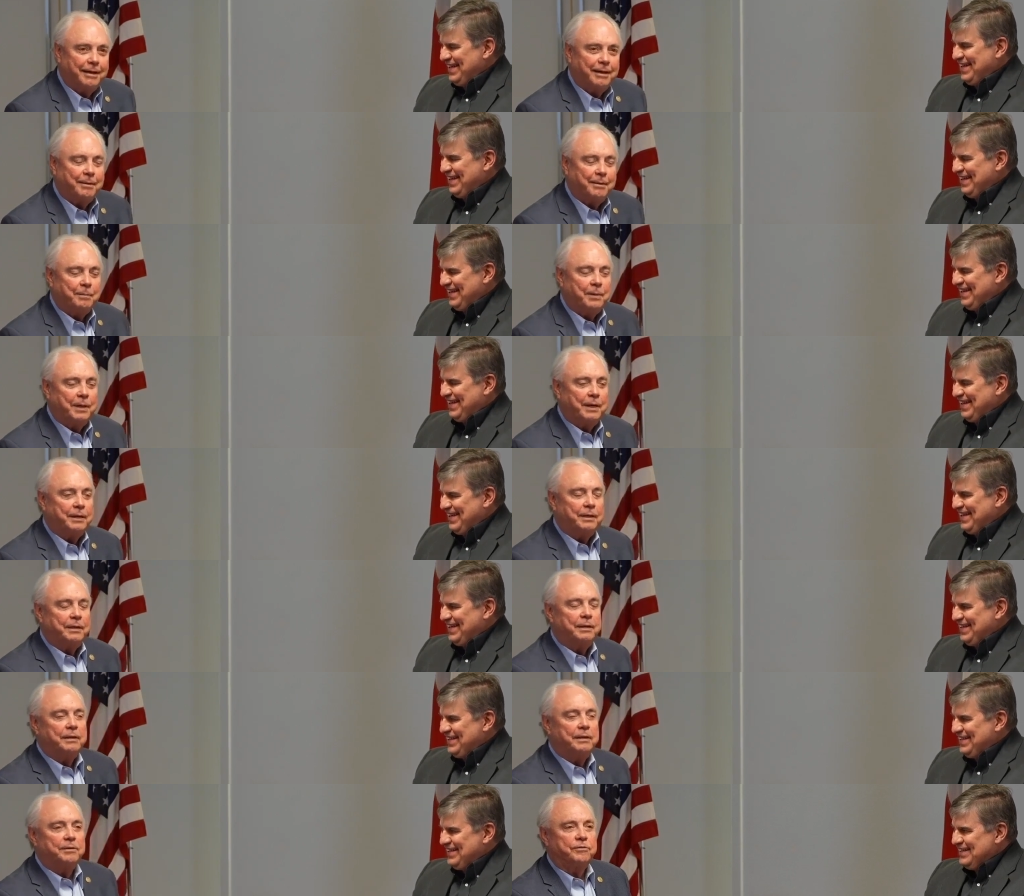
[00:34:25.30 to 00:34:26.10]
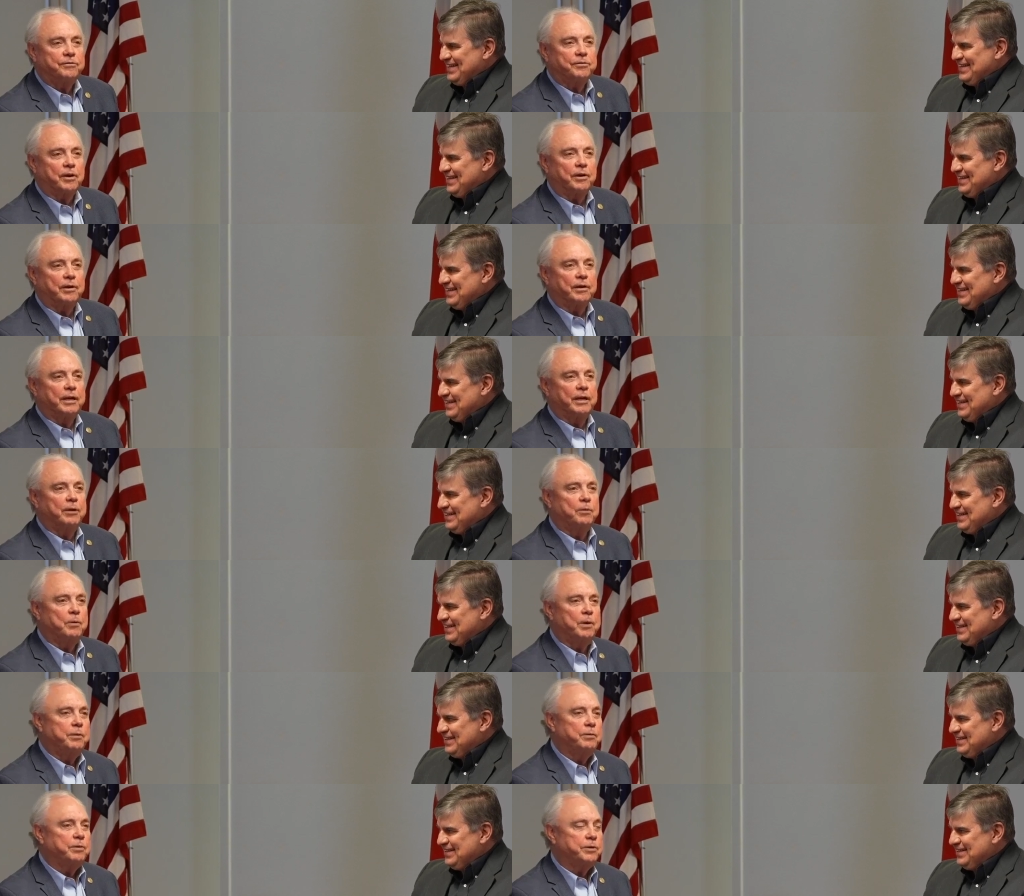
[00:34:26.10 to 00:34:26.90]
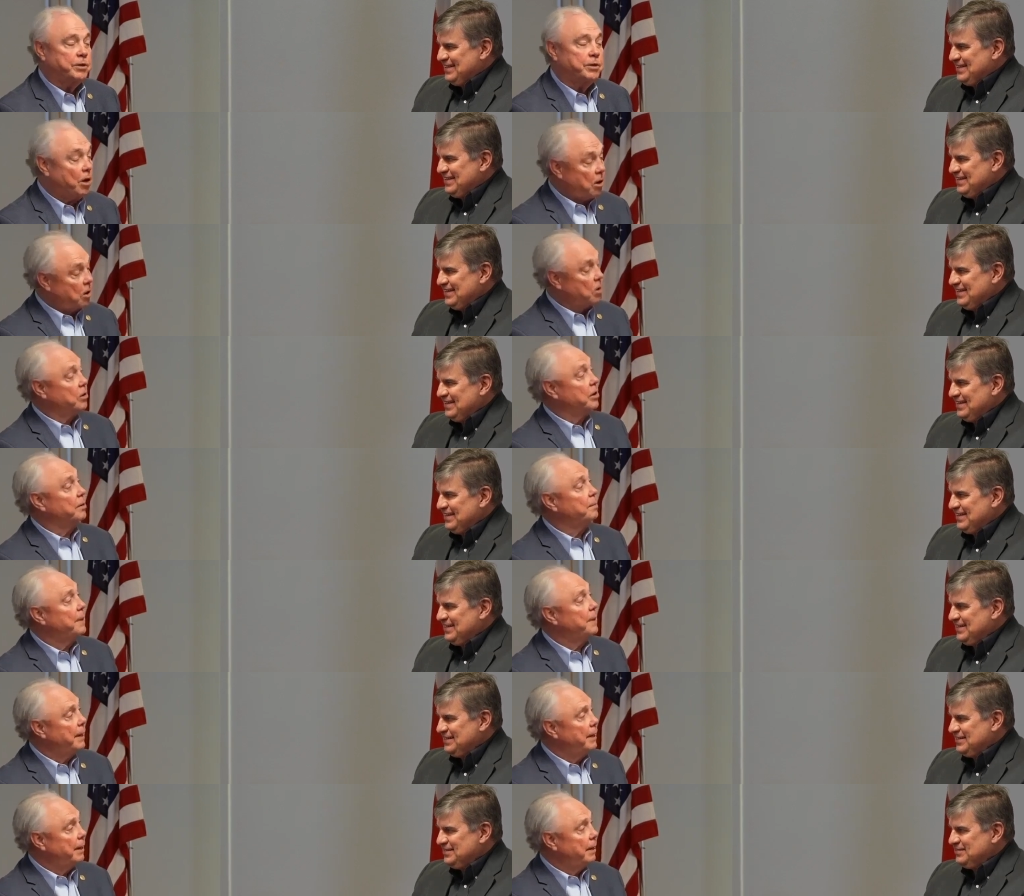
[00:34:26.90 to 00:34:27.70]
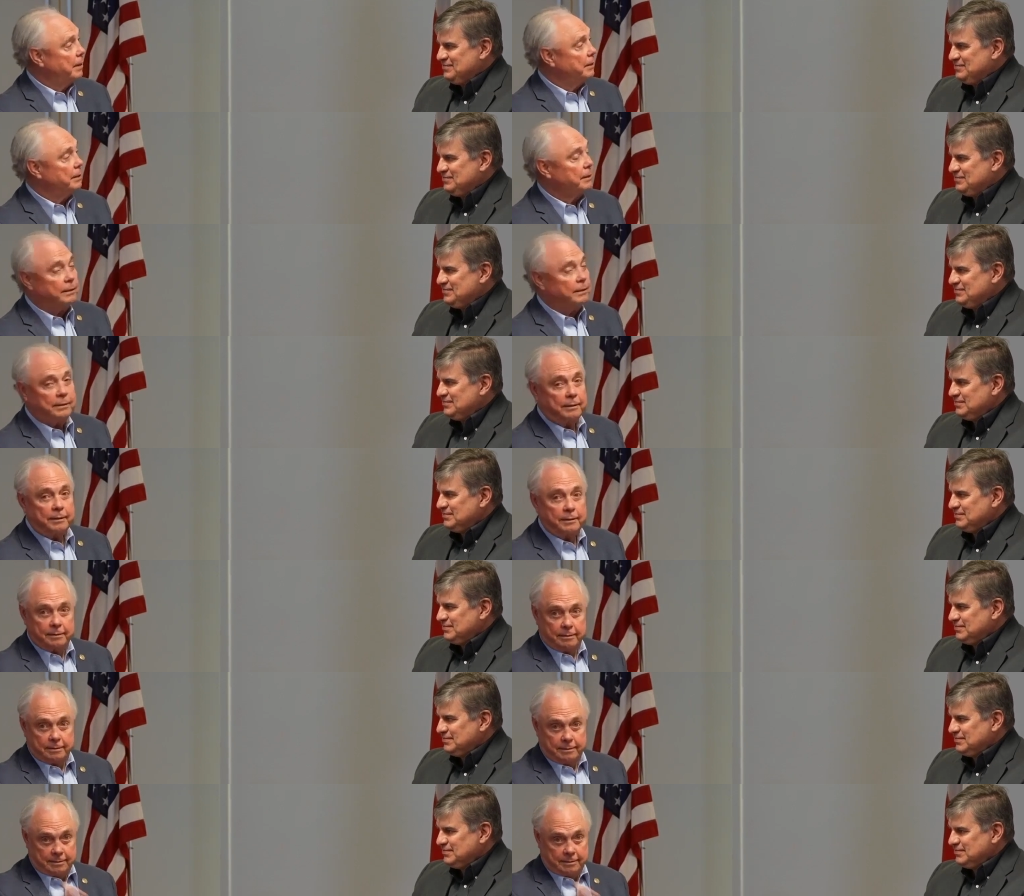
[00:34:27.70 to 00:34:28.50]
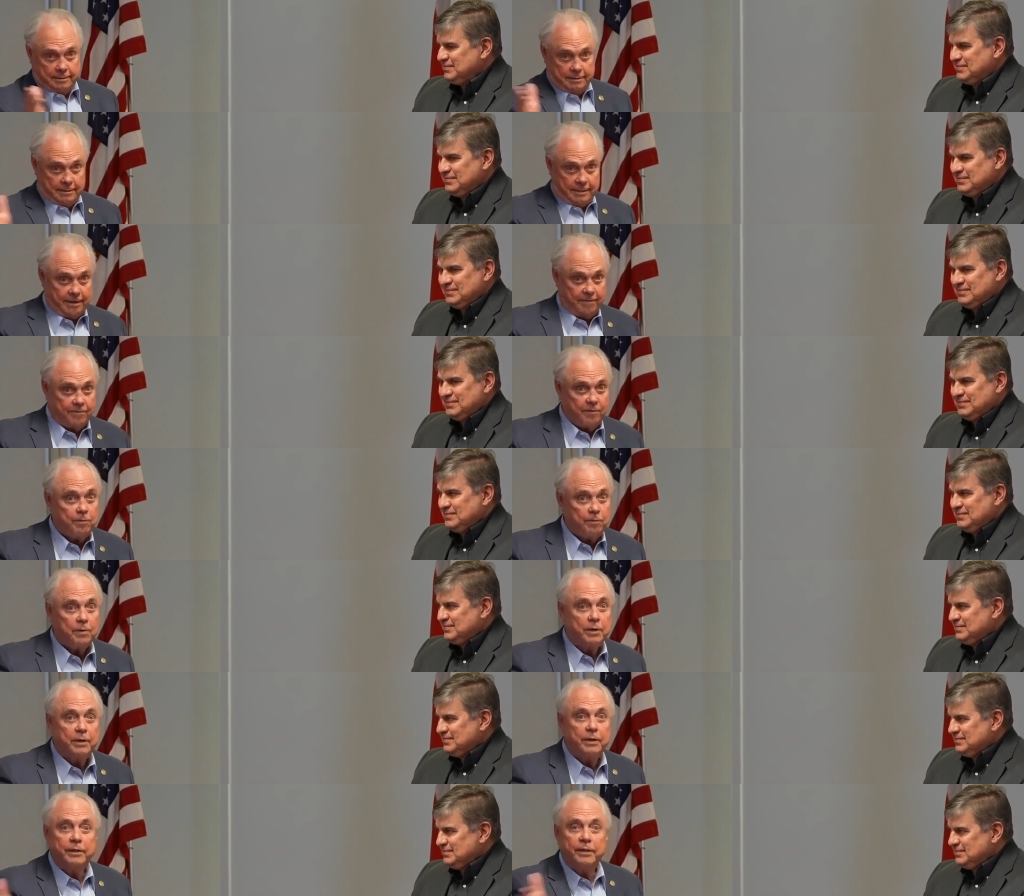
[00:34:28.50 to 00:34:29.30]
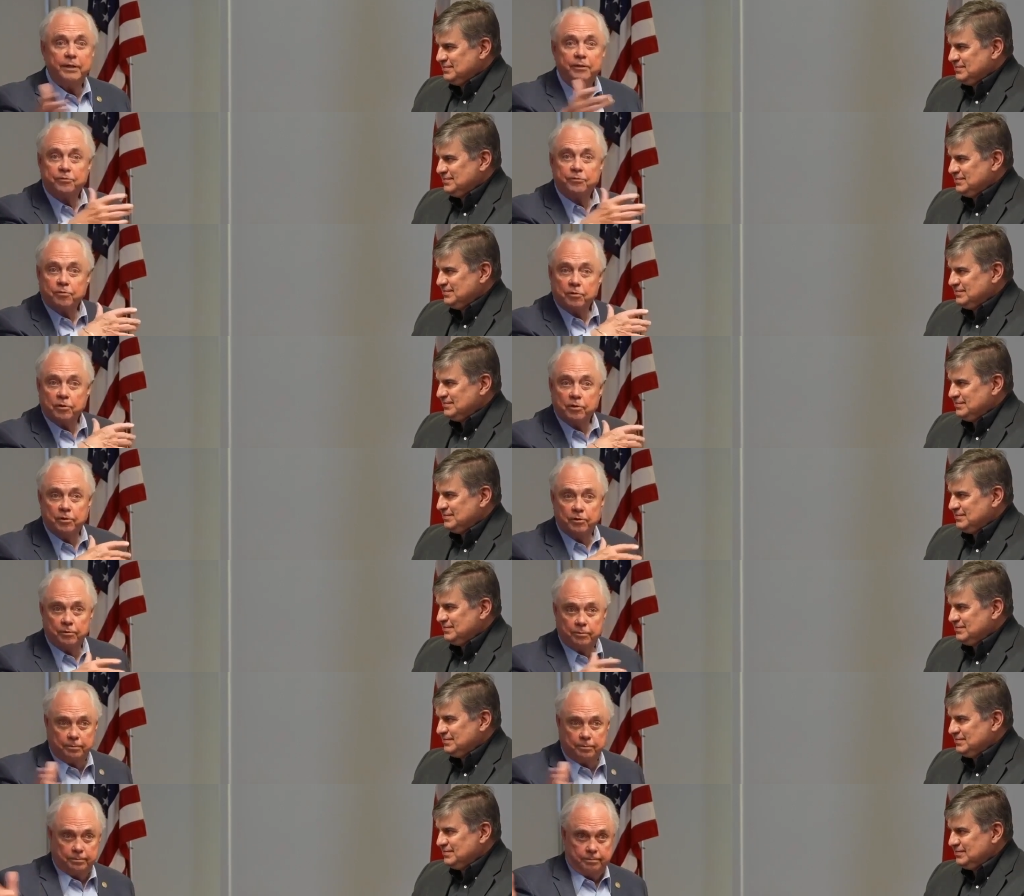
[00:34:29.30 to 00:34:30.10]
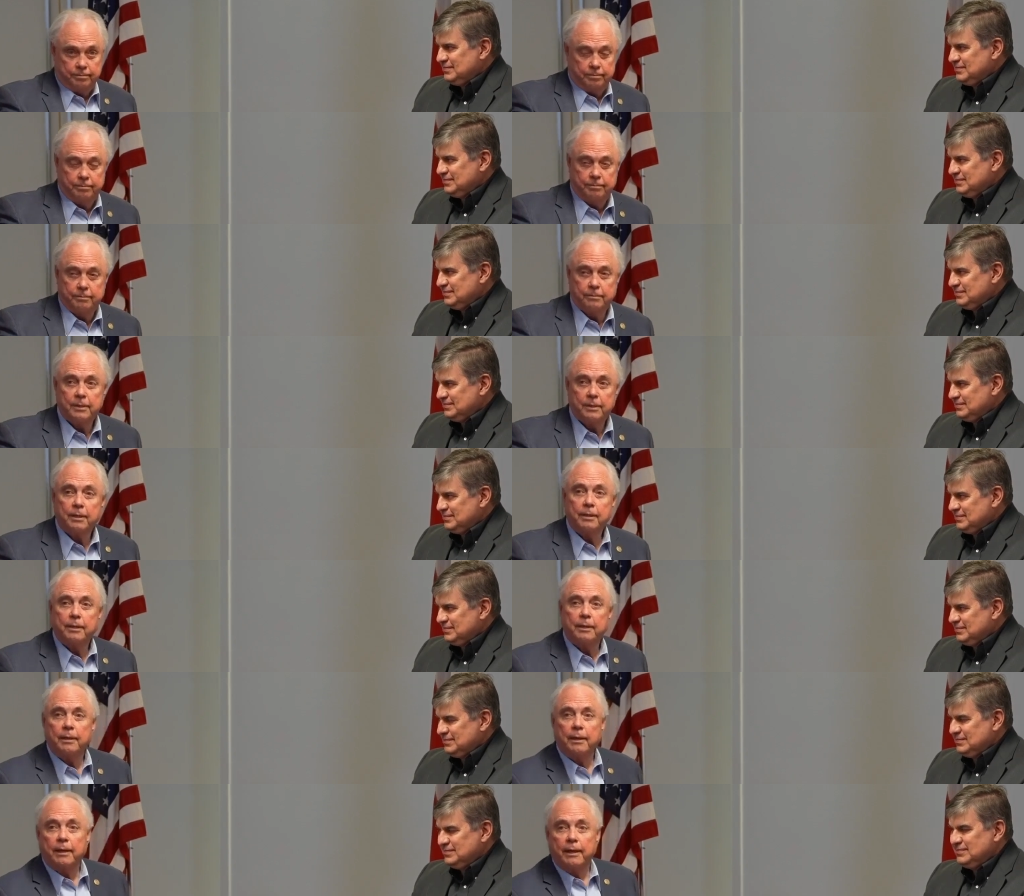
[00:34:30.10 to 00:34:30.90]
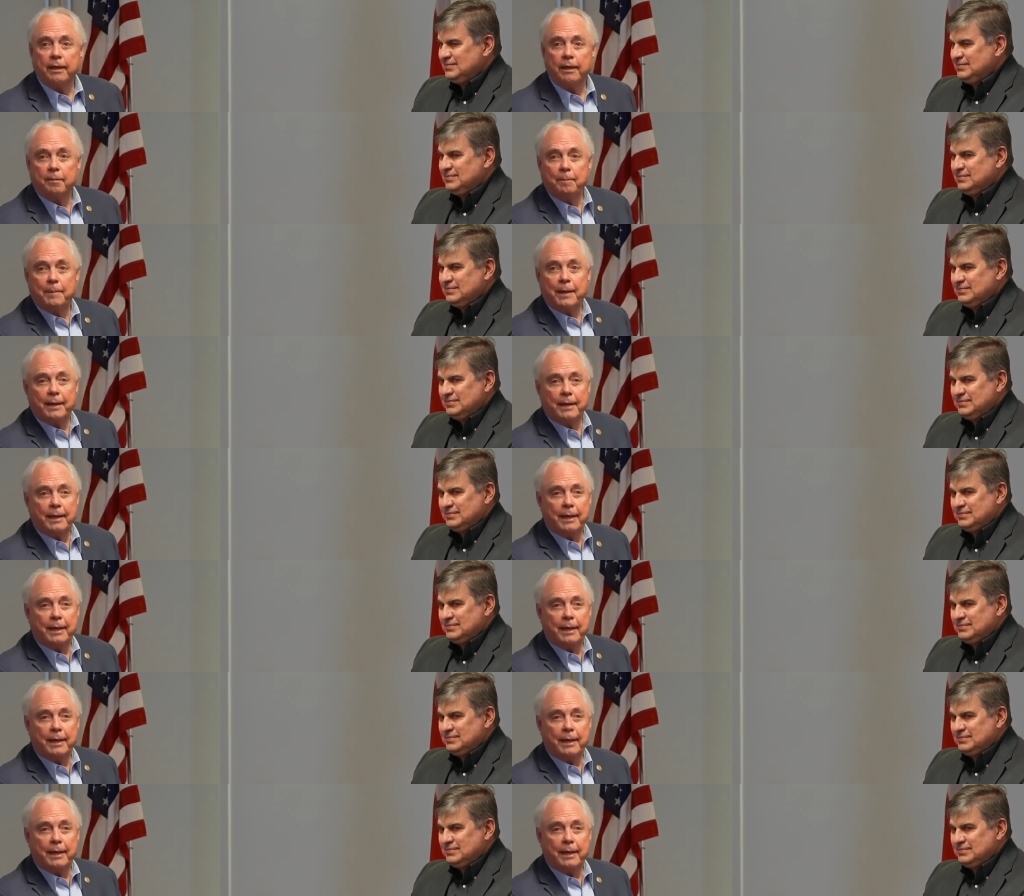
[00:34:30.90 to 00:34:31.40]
Speaker 1: but certainly we will talk about everyone in this room and about